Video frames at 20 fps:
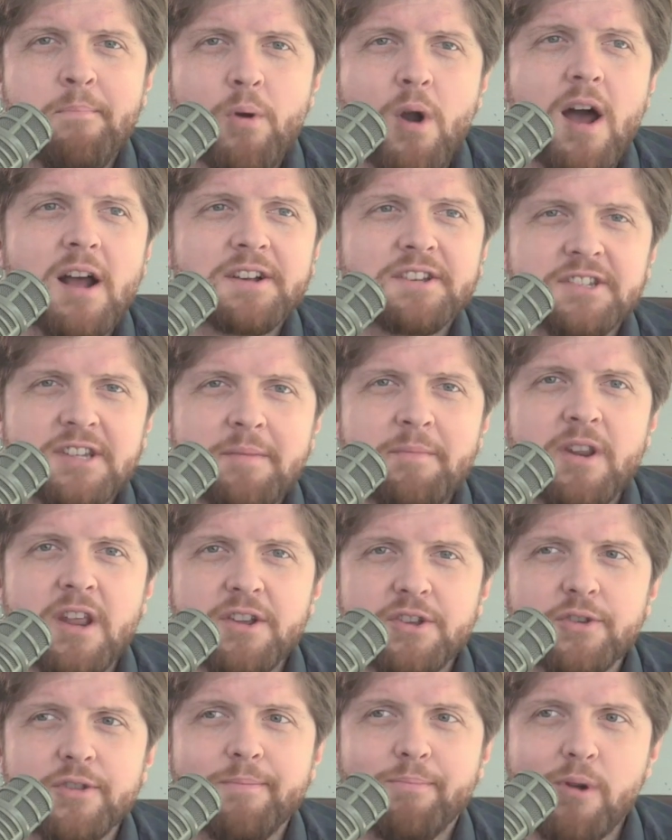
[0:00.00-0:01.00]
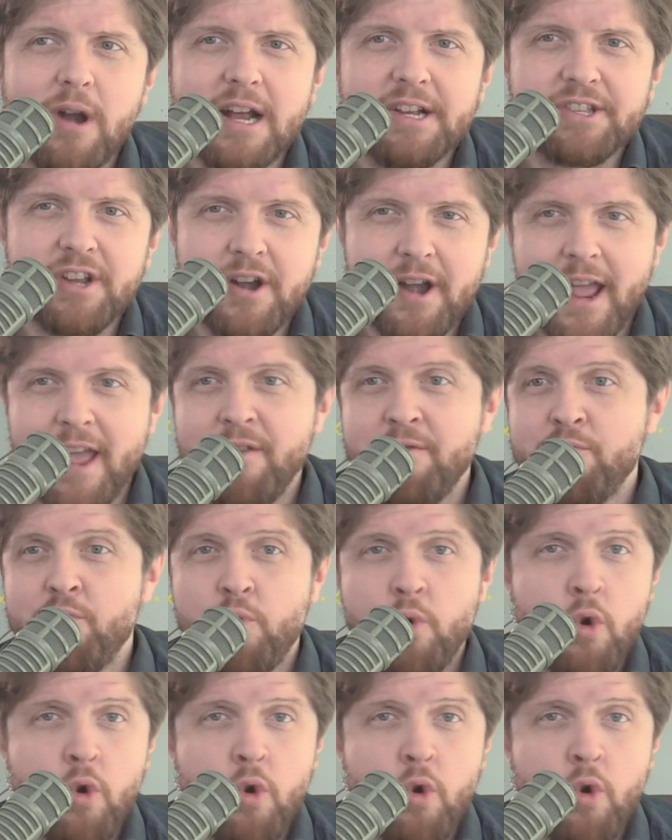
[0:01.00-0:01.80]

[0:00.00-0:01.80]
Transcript: proximity to the president in